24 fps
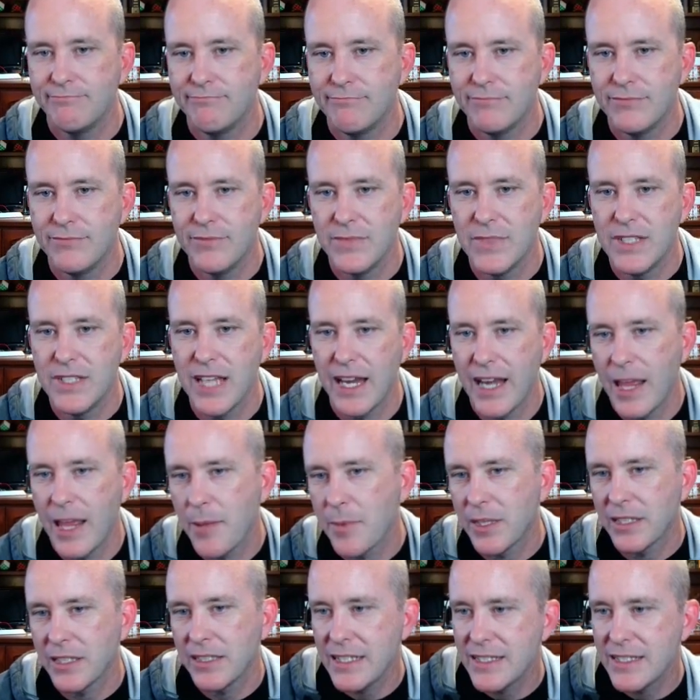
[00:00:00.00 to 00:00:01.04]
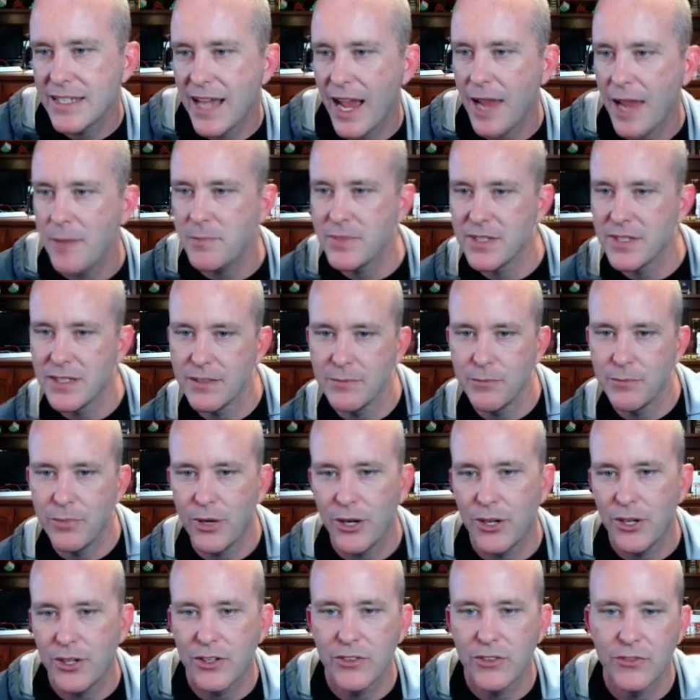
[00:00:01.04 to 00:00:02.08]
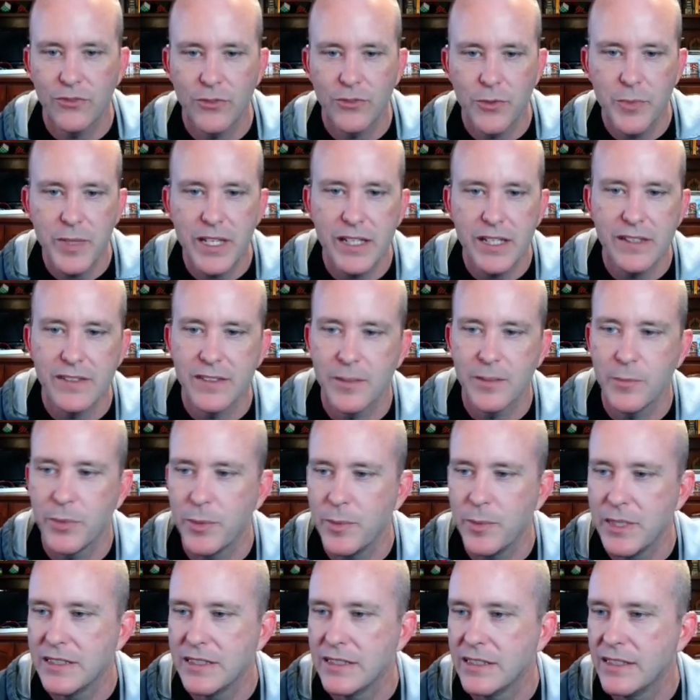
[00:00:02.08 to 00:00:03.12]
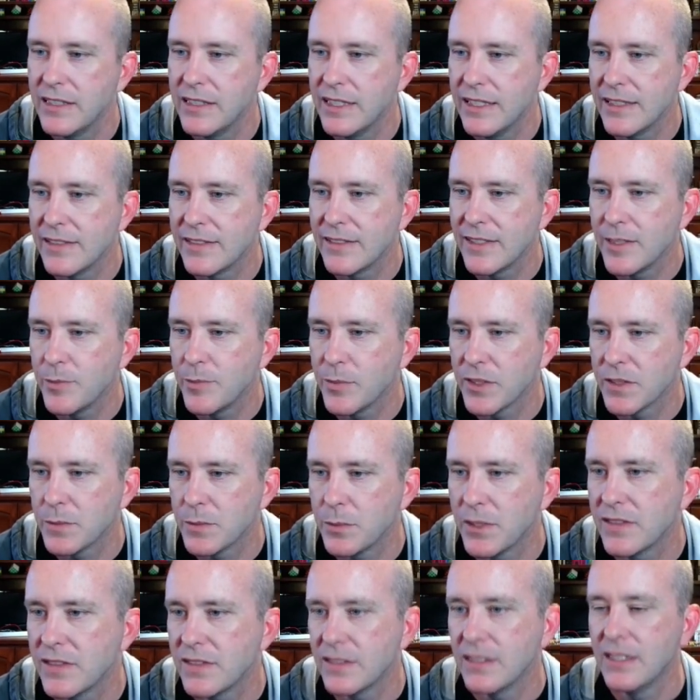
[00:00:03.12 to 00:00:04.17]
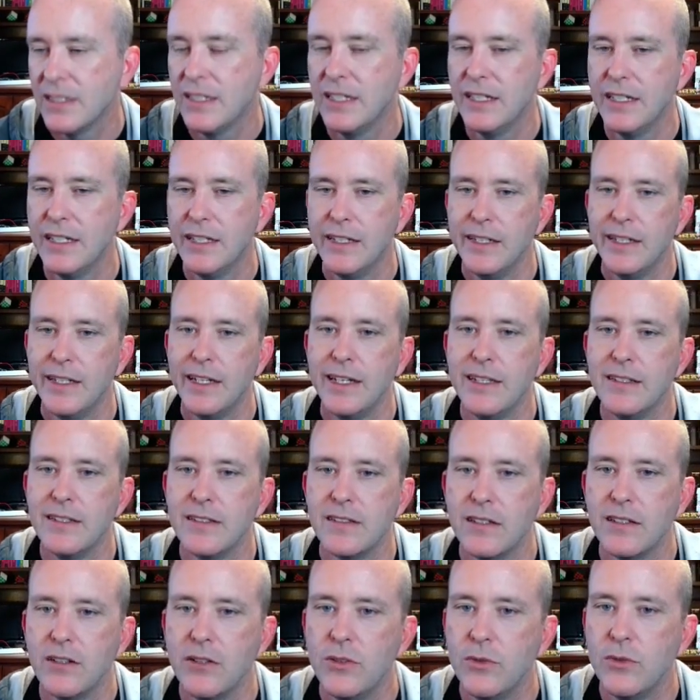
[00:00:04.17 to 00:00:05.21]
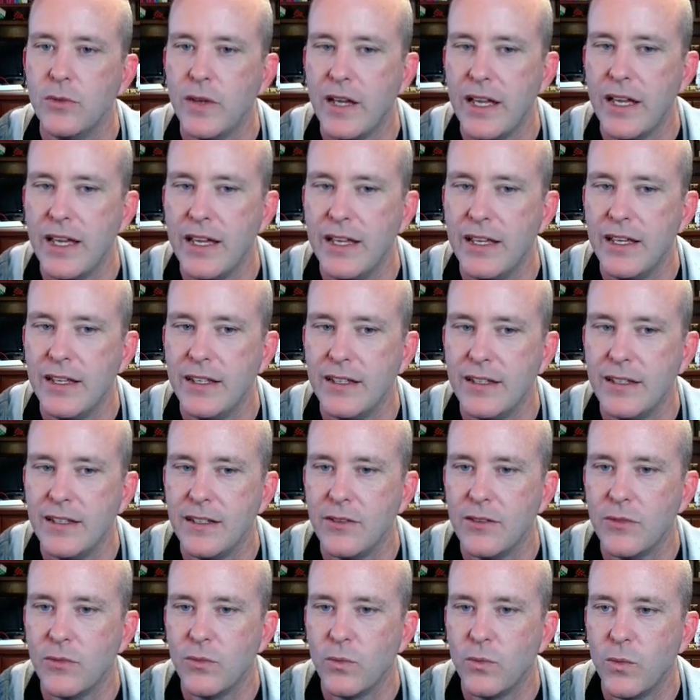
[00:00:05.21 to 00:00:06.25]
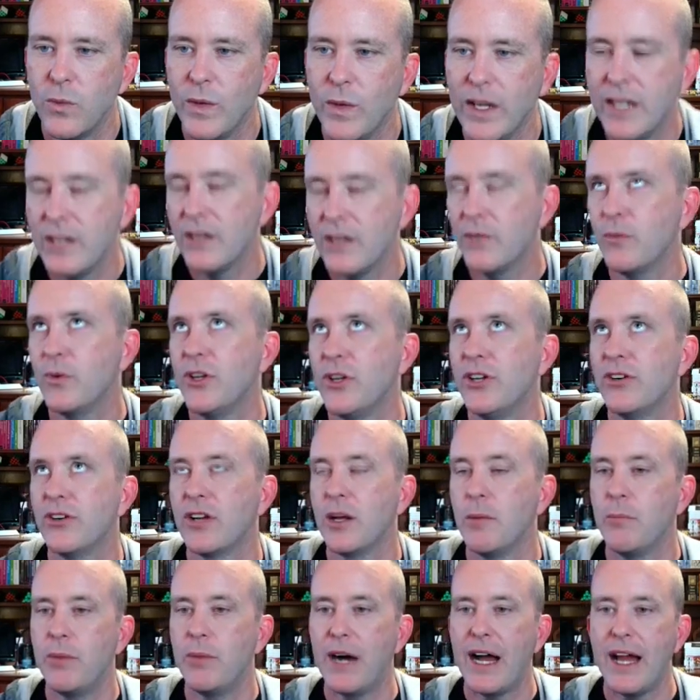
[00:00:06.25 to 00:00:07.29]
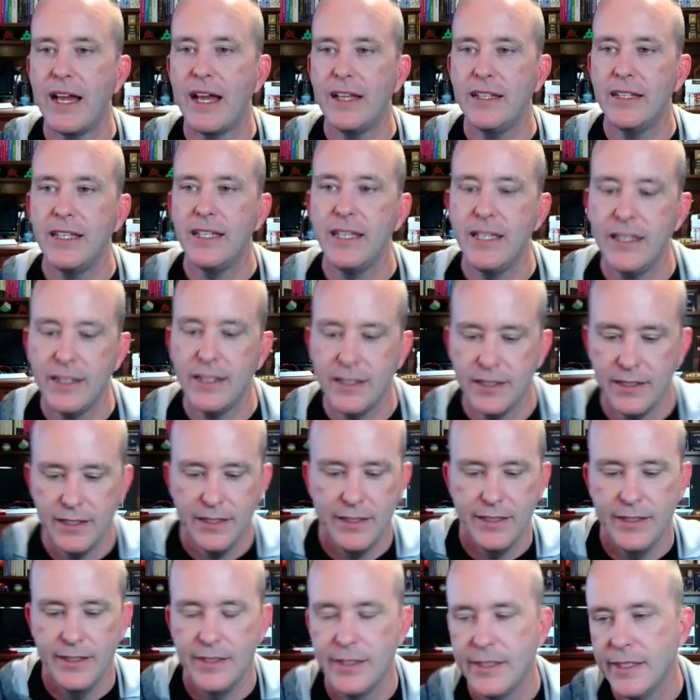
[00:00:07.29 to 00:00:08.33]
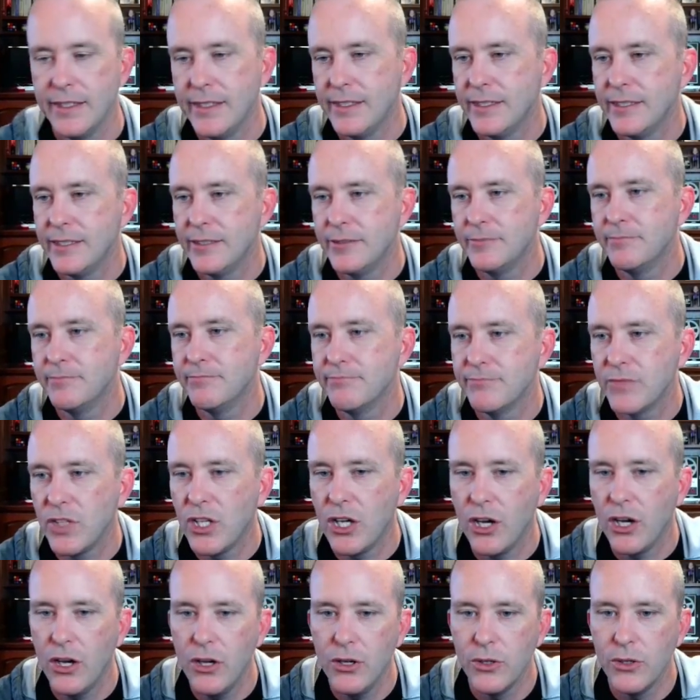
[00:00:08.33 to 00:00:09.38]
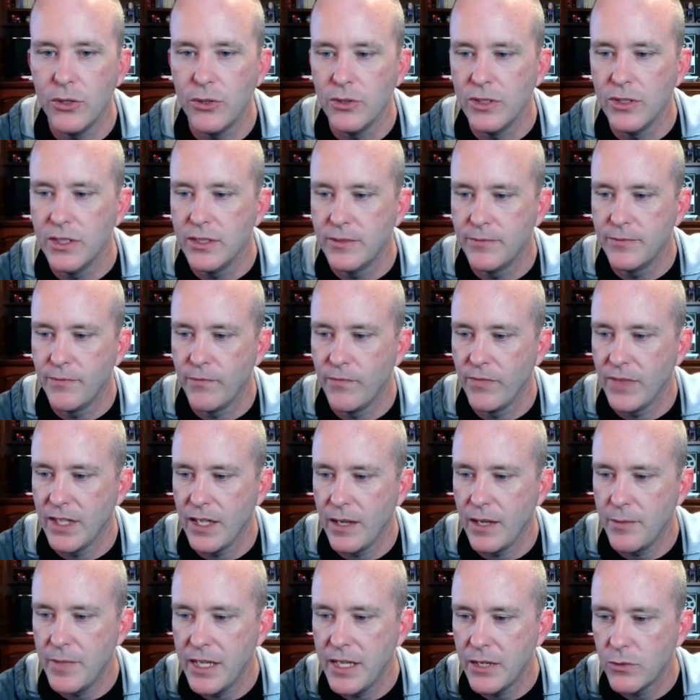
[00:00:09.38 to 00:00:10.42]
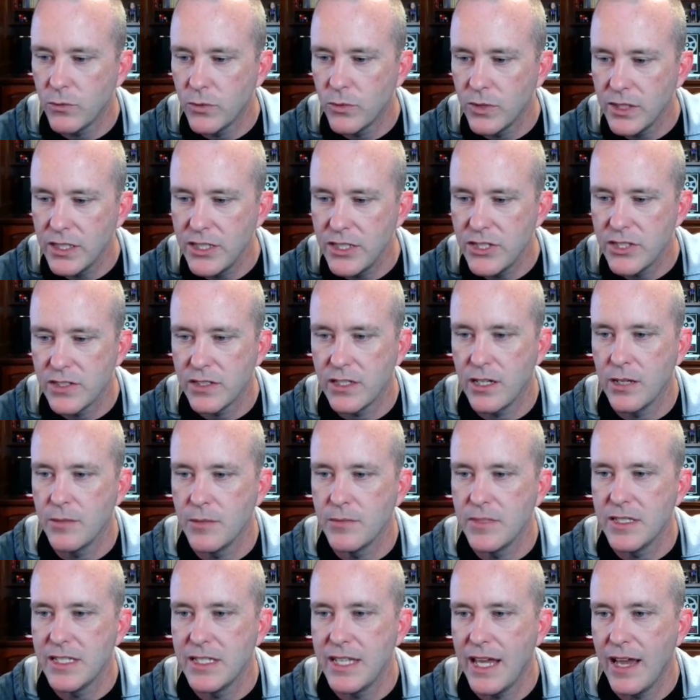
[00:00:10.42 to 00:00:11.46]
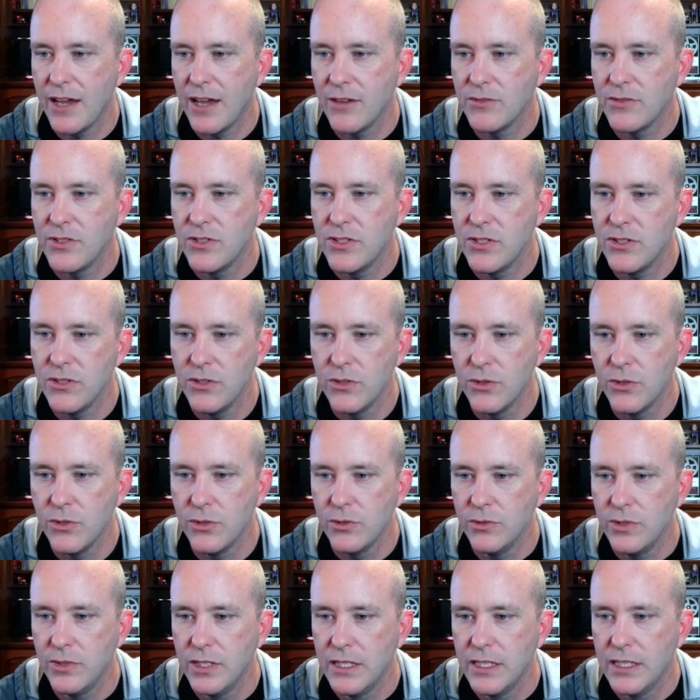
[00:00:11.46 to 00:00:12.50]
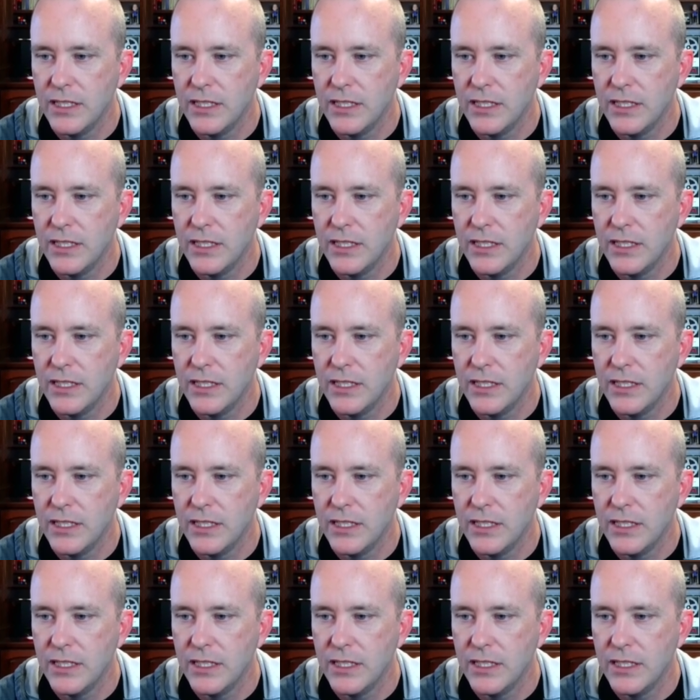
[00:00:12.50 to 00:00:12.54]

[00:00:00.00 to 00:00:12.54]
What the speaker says: dynamically typed part of Ruby is implemented in C++. And so when you're compiling code, I mean, it really just comes down to